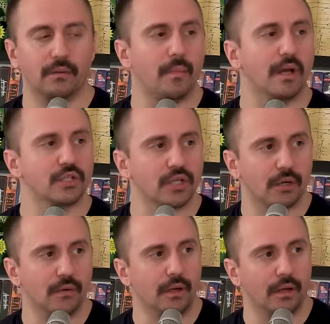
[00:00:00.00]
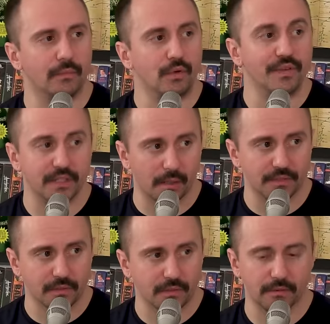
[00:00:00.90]
out my show, Movie
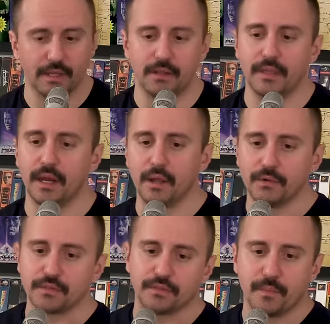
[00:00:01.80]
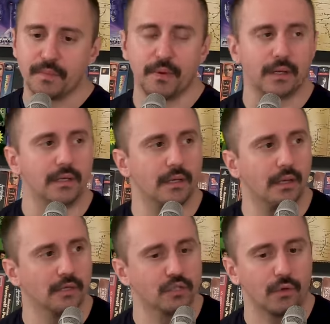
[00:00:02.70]
Dumpster, that I host with my buddy
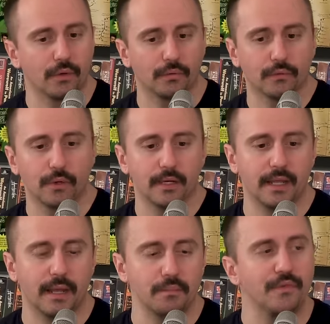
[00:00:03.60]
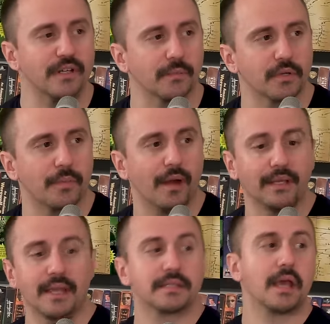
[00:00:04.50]
Sean O'Rourke at
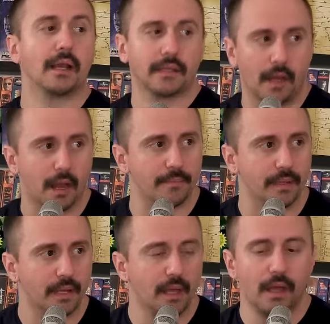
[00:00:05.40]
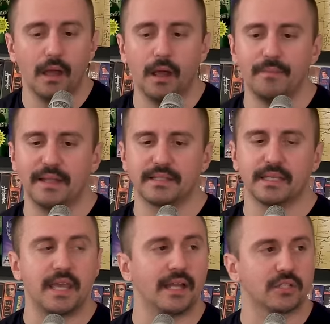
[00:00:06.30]
moviedumpsterpodcast.com. Nice. That's
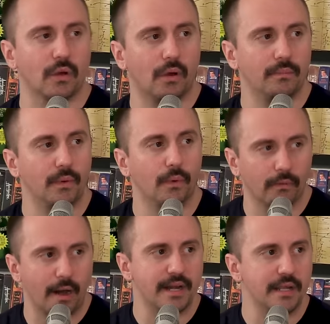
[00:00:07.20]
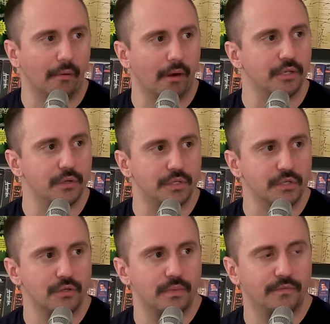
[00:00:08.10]
the catch-all, but we're right here on
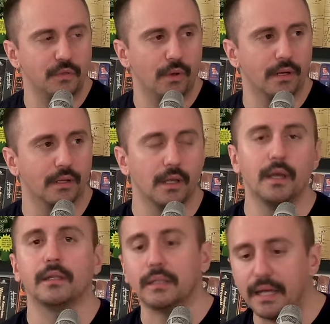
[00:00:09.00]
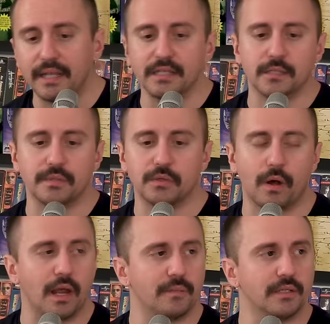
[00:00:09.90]
YouTube if you want to like and
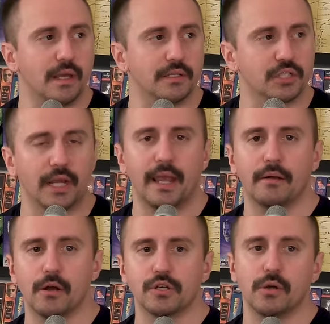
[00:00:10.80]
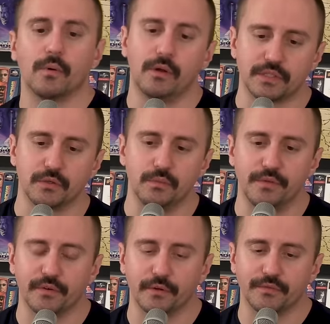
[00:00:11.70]
subscribe and check out our show. We're also a
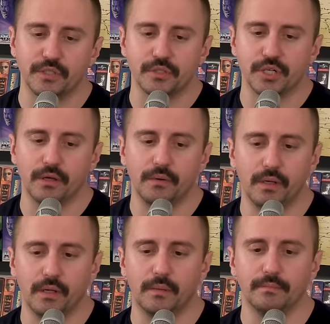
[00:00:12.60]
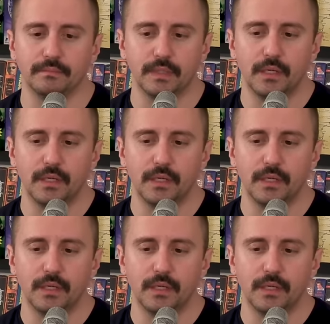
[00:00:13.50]
movie review show.